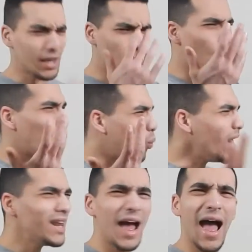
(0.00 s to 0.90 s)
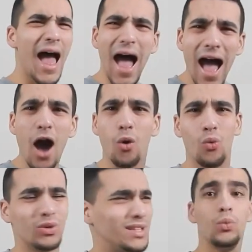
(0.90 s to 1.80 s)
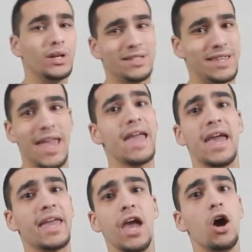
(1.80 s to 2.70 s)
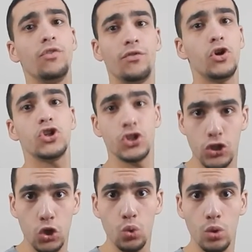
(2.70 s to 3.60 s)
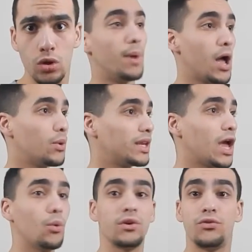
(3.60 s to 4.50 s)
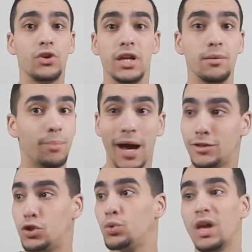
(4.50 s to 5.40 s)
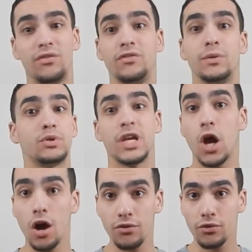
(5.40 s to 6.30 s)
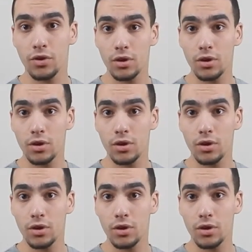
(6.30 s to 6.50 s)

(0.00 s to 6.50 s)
Like, what? How? What, does the KKK offer versions too? Buy one, get one free, buy two, get 50% off?